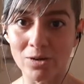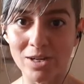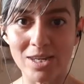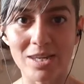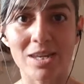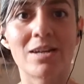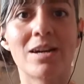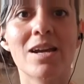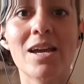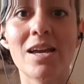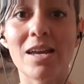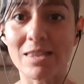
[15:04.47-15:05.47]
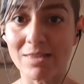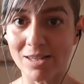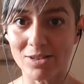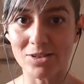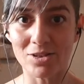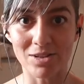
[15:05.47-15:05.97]
here in
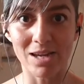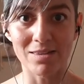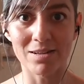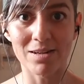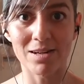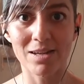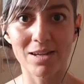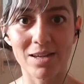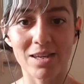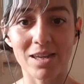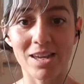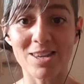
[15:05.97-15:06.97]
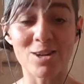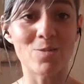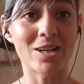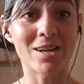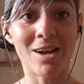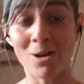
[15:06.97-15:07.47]
this together. And you
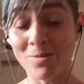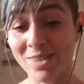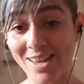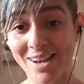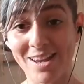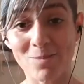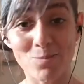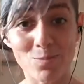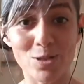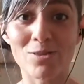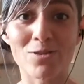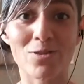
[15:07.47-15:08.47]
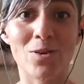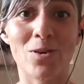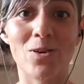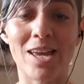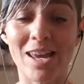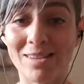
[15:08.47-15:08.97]
become that a
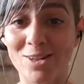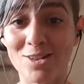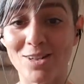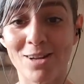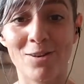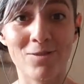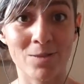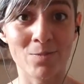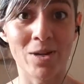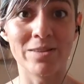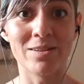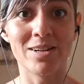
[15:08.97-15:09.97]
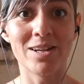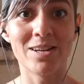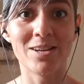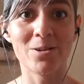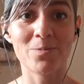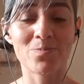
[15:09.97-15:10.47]
beautiful energy of the mother.
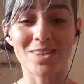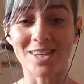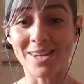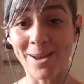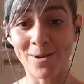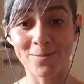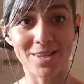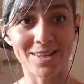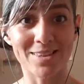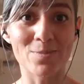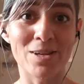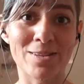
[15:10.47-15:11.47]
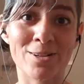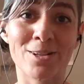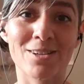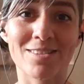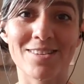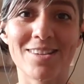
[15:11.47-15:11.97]
You know, like the Mother
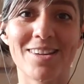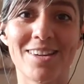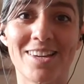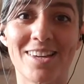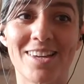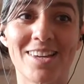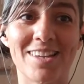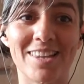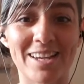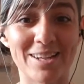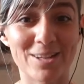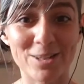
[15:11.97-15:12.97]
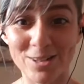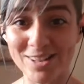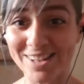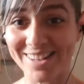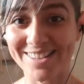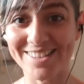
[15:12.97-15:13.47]
Earth. Like
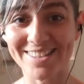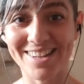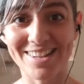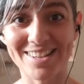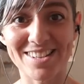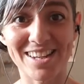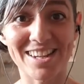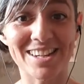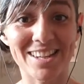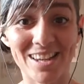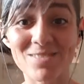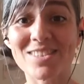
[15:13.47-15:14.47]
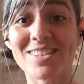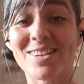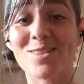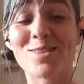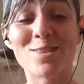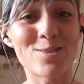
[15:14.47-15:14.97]
goodness. She gives
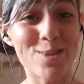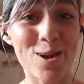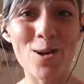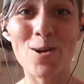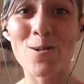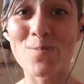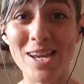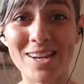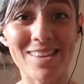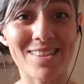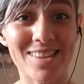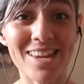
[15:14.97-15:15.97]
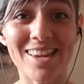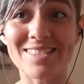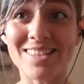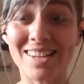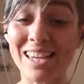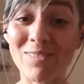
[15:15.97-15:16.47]
us so many
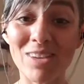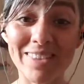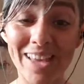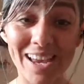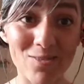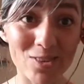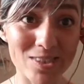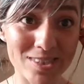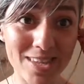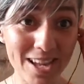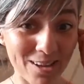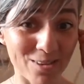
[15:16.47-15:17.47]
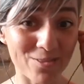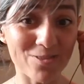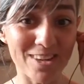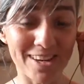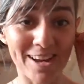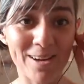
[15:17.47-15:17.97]
things, and even life itself,
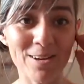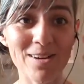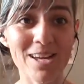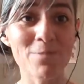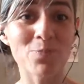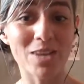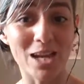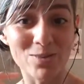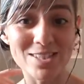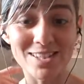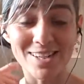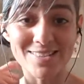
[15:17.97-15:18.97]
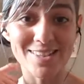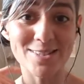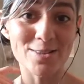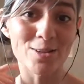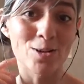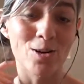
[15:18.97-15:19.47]
you know? I was in a
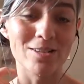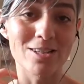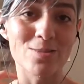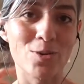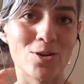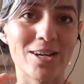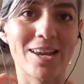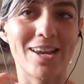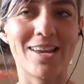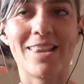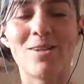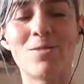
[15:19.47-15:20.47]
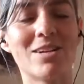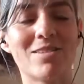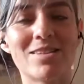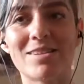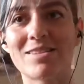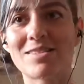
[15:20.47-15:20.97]
sister call this morning, and like one of
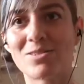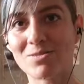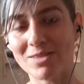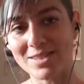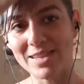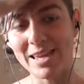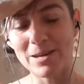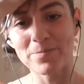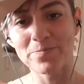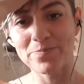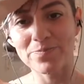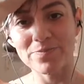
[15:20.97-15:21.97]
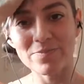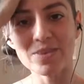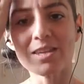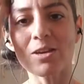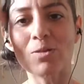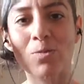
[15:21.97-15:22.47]
the sisters was saying,
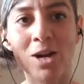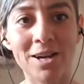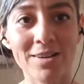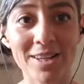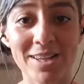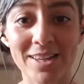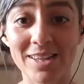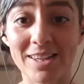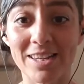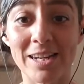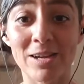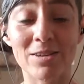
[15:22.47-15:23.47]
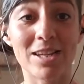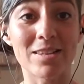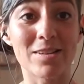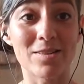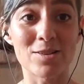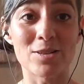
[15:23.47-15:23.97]
wow, you know, like
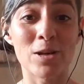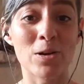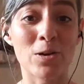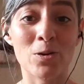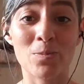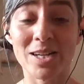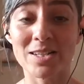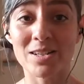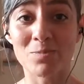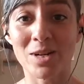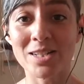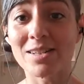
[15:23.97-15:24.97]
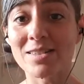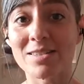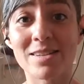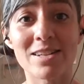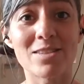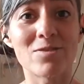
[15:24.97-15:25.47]
there's so much abundance
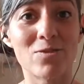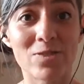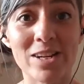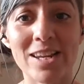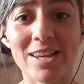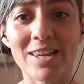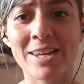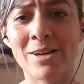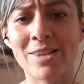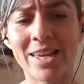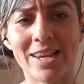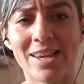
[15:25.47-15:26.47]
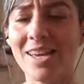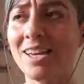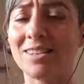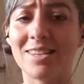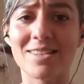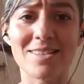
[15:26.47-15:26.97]
that is free, you know, like
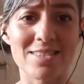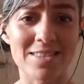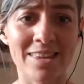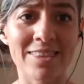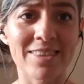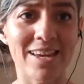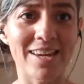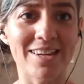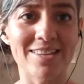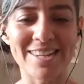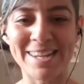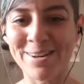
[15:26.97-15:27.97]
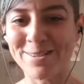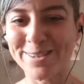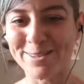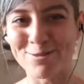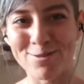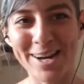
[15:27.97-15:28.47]
the sunlight, you know,
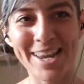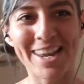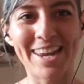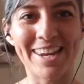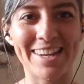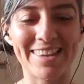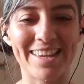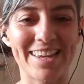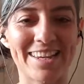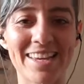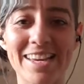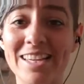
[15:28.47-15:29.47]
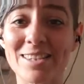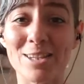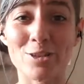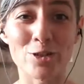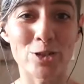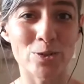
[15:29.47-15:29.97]
the rain, and like
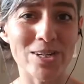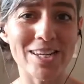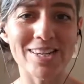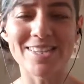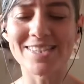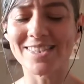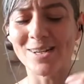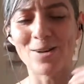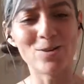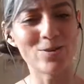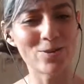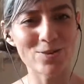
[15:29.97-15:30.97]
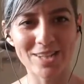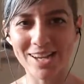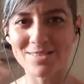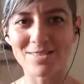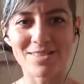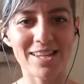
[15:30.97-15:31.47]
the trees and all those
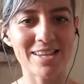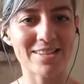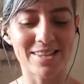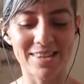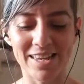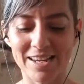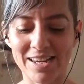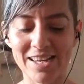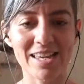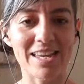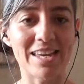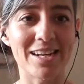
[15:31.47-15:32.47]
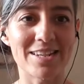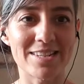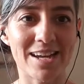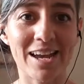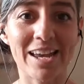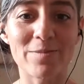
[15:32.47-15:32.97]
kinds of things. And like, and at
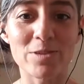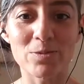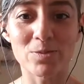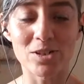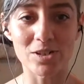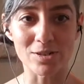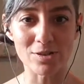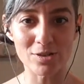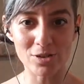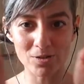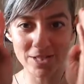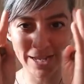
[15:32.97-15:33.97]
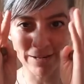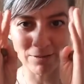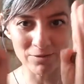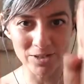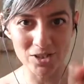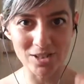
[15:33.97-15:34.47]
times we're just so
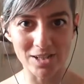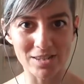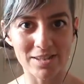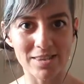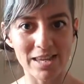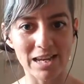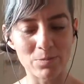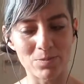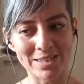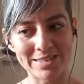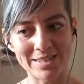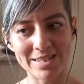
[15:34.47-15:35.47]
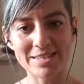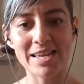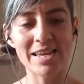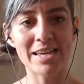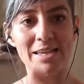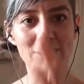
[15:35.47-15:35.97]
tunnel vision that like abundance
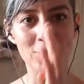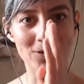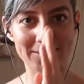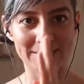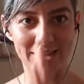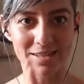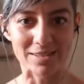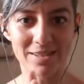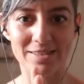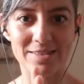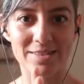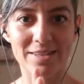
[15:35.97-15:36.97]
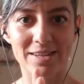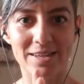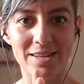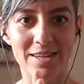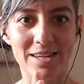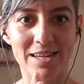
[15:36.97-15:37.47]
looks like this.
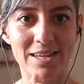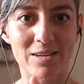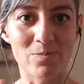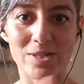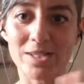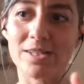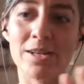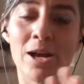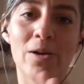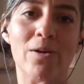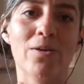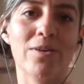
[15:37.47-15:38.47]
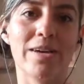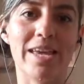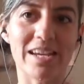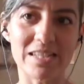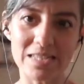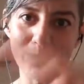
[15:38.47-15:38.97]
But no,
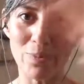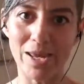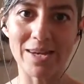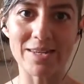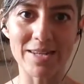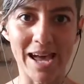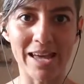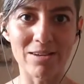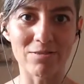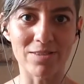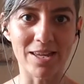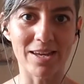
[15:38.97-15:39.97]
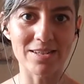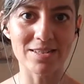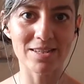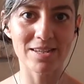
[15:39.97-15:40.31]
expand out of that.